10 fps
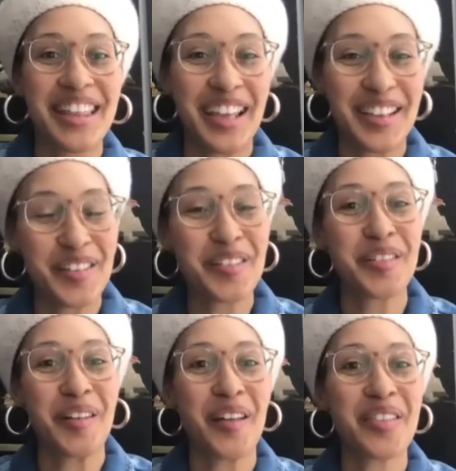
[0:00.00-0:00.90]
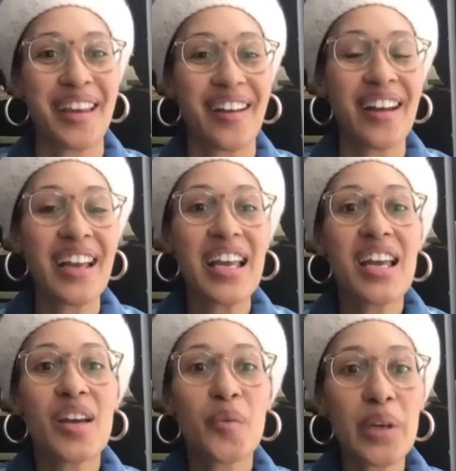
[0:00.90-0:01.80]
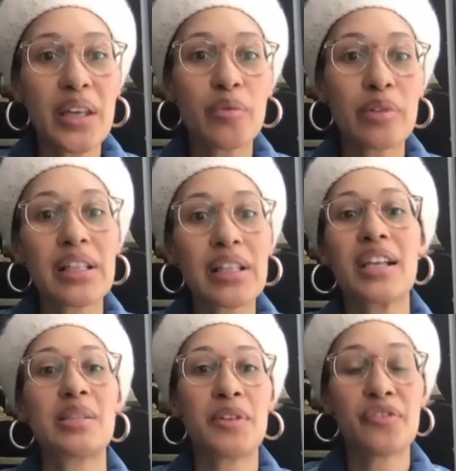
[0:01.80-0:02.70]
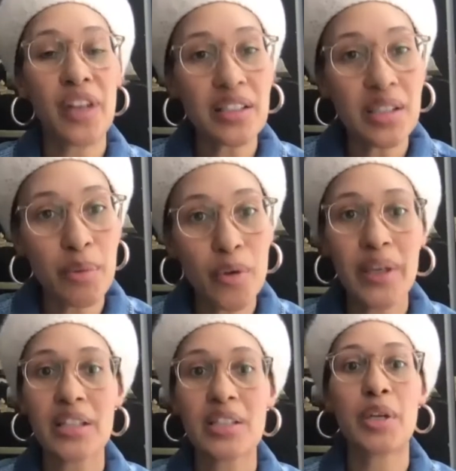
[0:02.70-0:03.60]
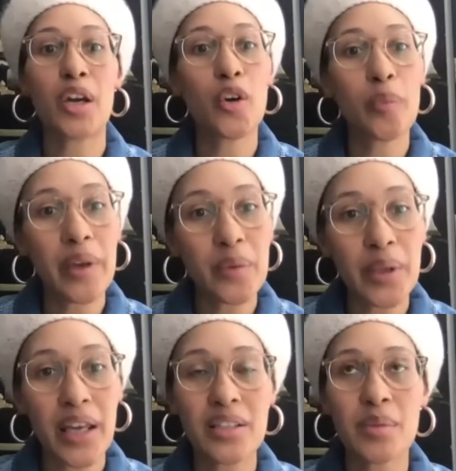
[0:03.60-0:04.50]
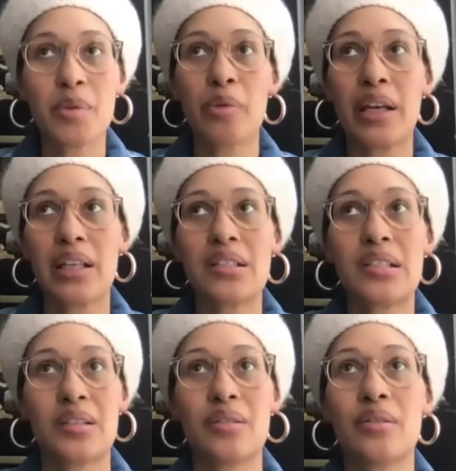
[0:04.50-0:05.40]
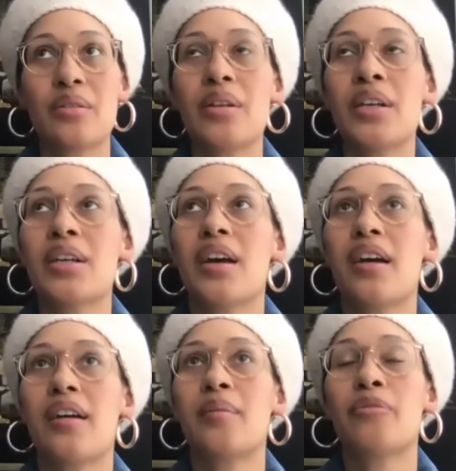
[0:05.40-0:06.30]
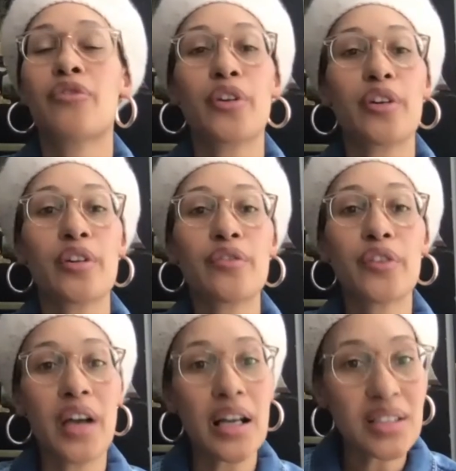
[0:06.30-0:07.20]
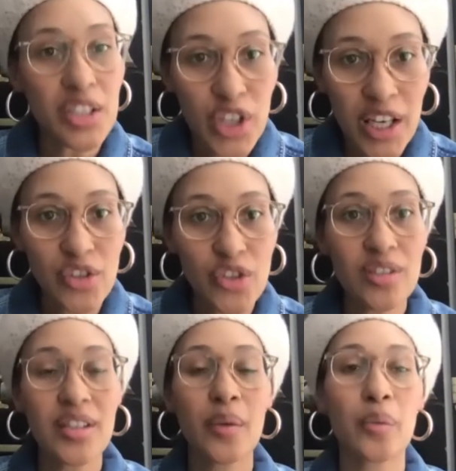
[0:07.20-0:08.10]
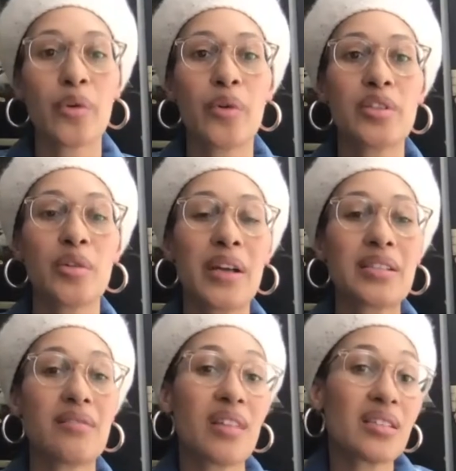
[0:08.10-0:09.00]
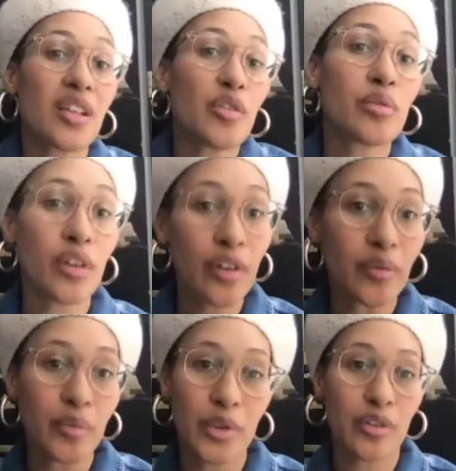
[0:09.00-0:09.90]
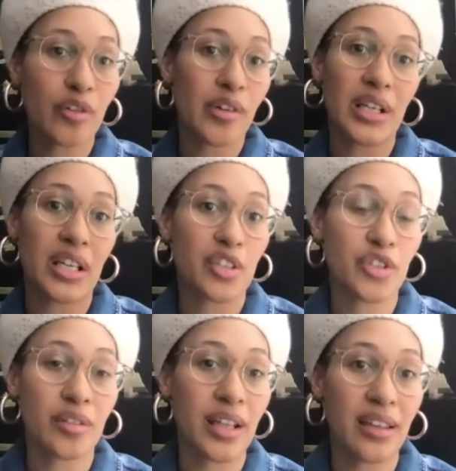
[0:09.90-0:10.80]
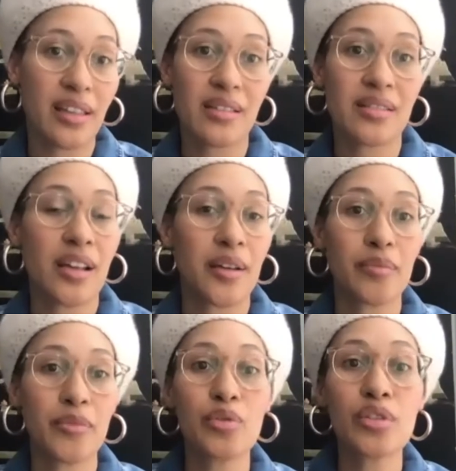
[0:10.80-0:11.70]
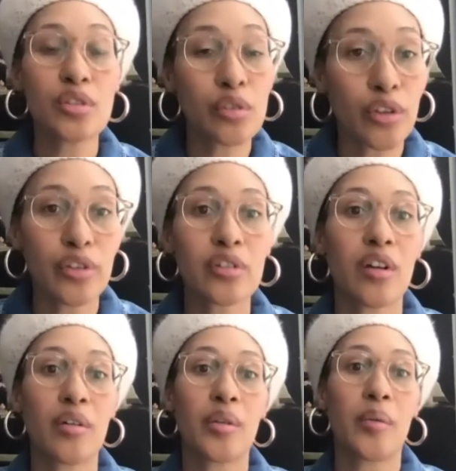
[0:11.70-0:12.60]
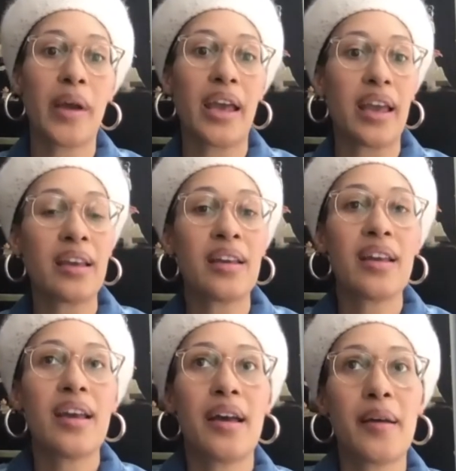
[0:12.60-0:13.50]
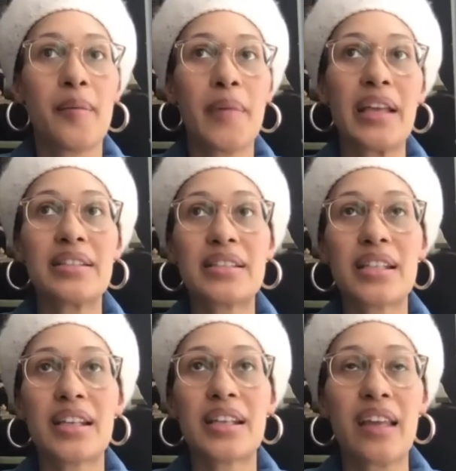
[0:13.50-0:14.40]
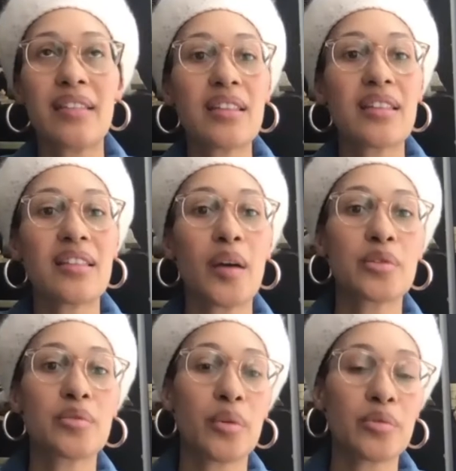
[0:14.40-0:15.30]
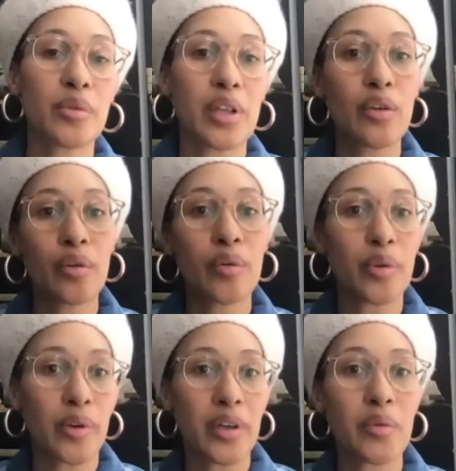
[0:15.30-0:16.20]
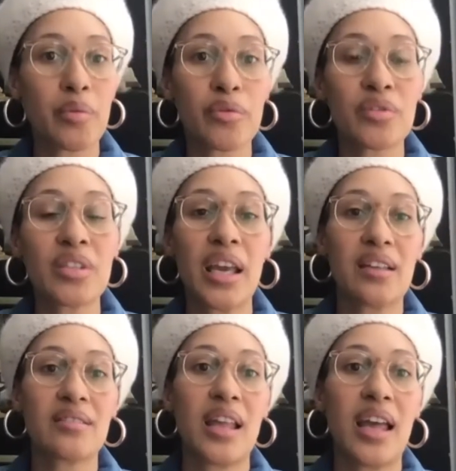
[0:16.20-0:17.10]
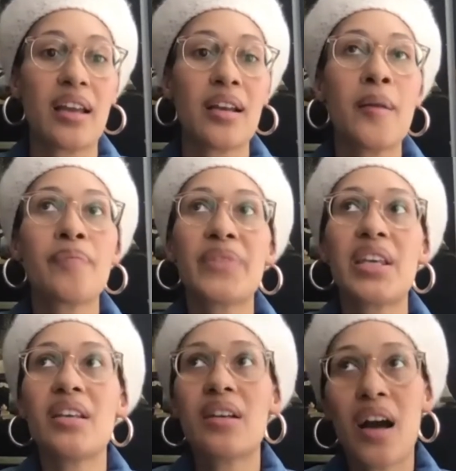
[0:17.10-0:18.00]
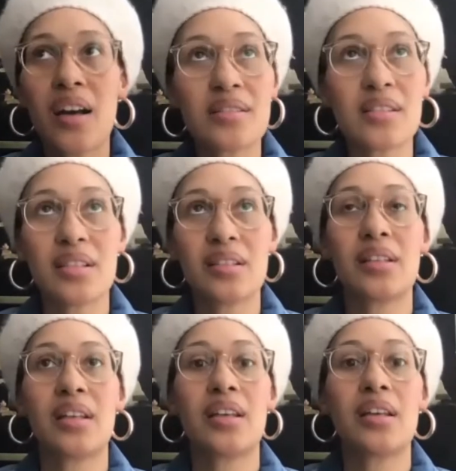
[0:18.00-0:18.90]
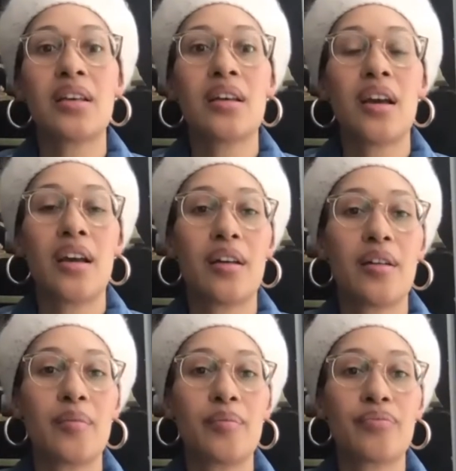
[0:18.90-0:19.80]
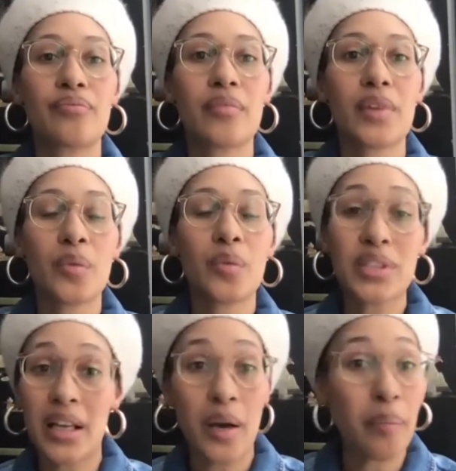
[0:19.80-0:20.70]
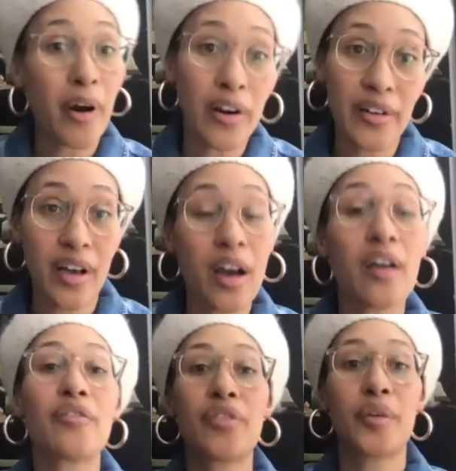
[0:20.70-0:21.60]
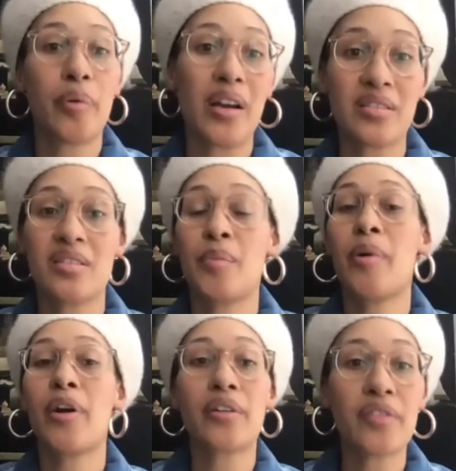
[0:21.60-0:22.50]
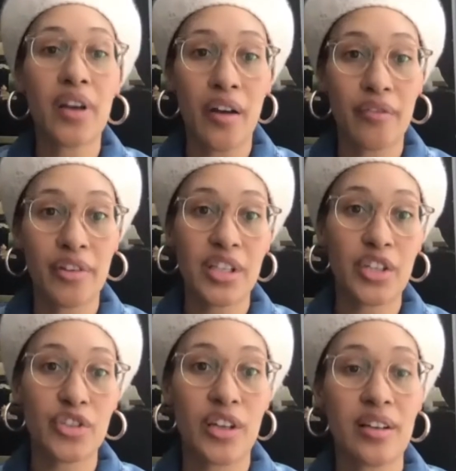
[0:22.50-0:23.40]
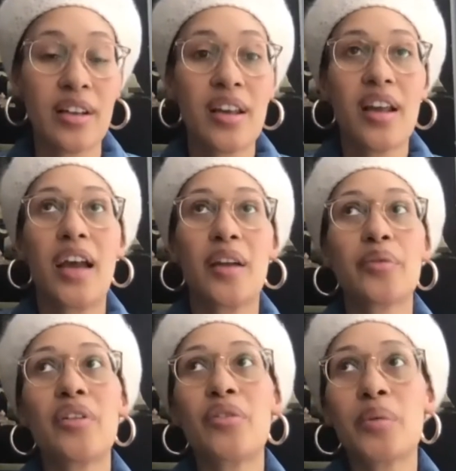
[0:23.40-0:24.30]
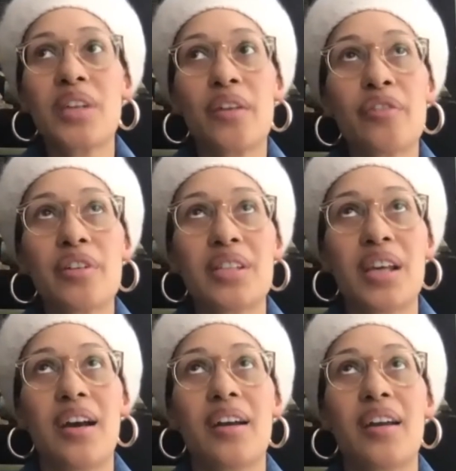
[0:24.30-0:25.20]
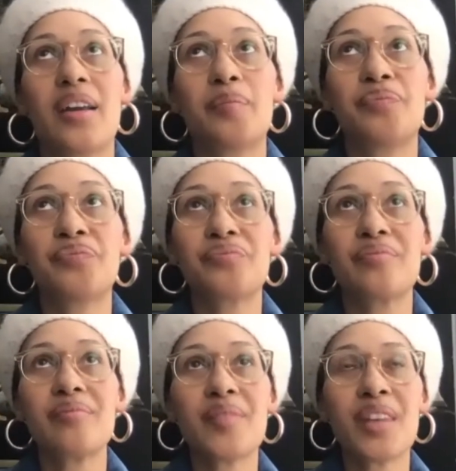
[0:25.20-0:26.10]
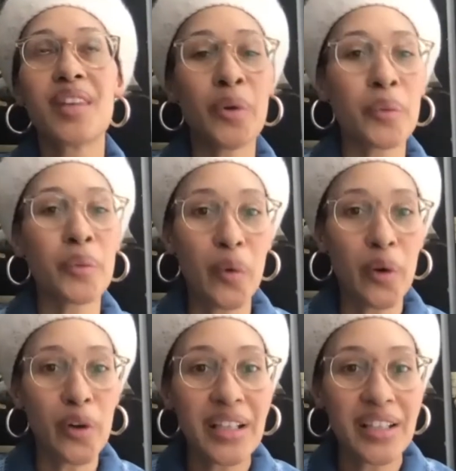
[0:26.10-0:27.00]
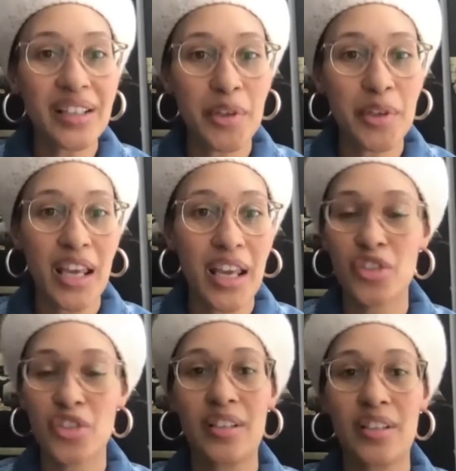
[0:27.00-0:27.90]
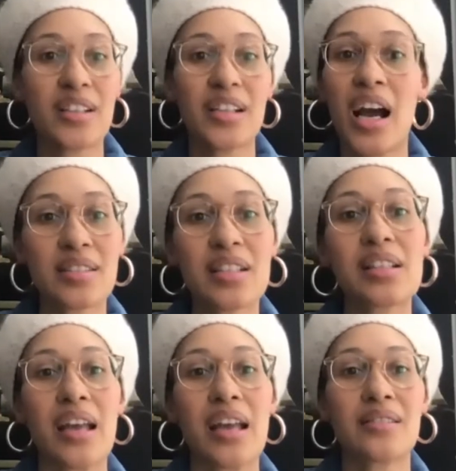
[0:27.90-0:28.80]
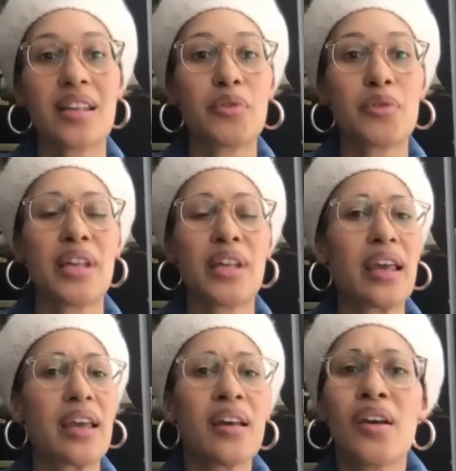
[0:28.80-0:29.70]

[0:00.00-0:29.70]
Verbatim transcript: that you threw out there. We really had to be flexible. We had to be open. We had to be ready to um, for for constant changes that were going to arise and things that you learn when you're creating a show like this. Um, you just learn along the way, um, and I that that was what was really cool with working with Muse is that he constantly um, was like a part of the process, a part of the conversation. I don't think there was ever a time where we weren't in communication, constantly asking them to say,